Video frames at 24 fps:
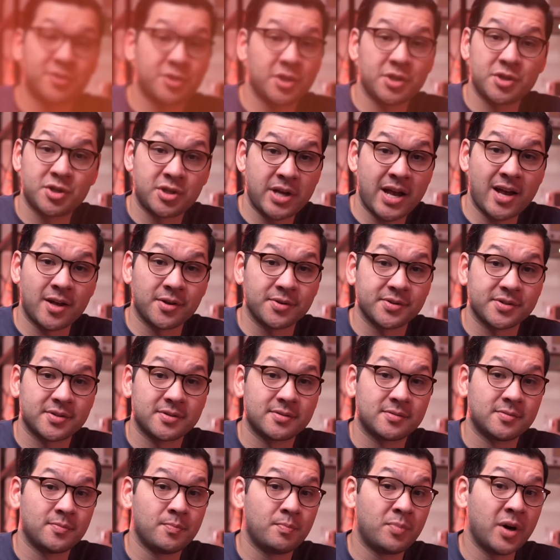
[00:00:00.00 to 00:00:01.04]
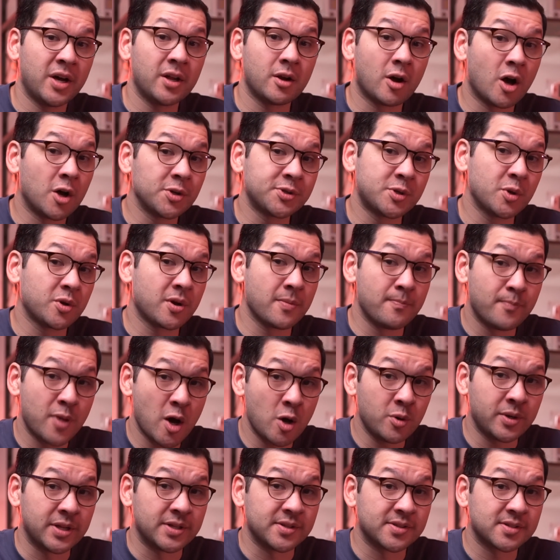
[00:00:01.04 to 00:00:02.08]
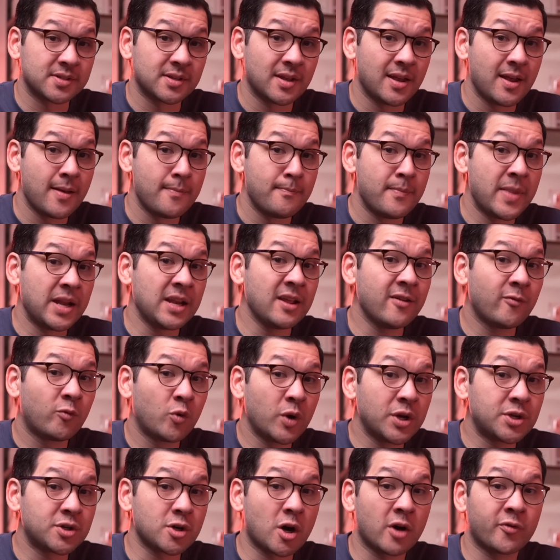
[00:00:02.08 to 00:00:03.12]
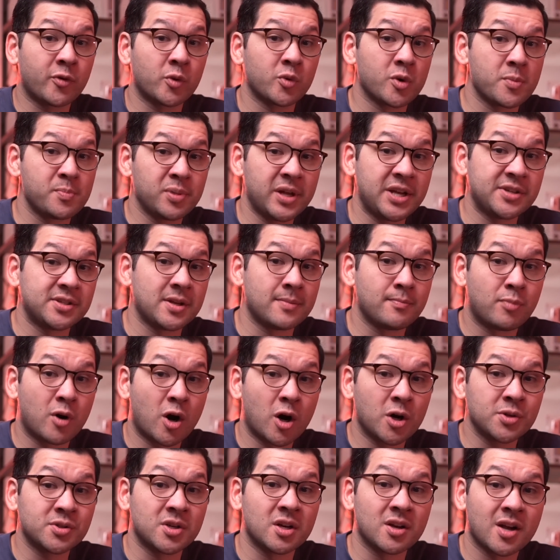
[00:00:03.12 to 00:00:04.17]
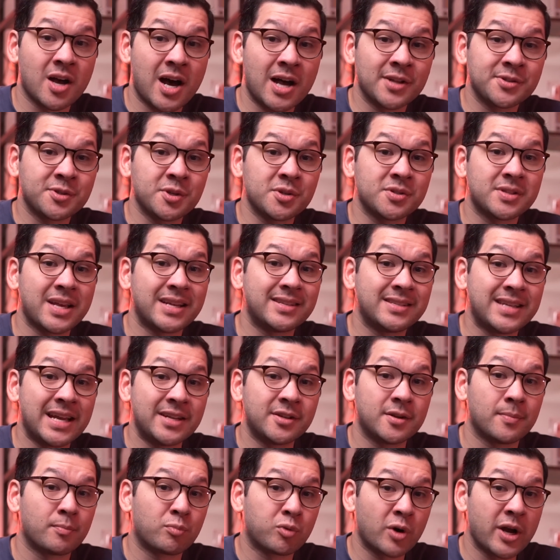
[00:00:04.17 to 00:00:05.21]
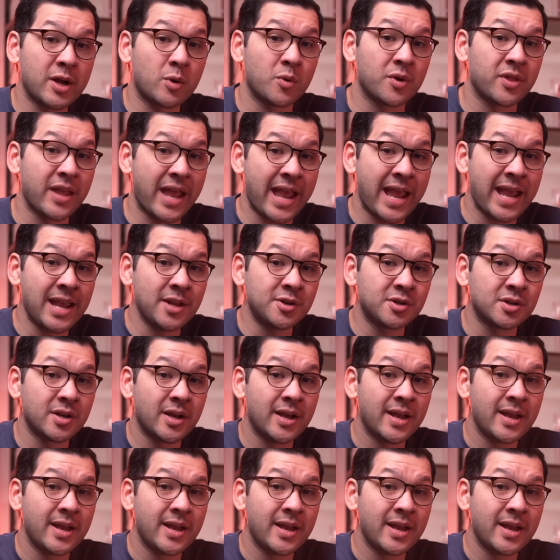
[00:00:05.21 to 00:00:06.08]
just shells, but also components, many of which are for replacing parts on consoles that tend to break with age,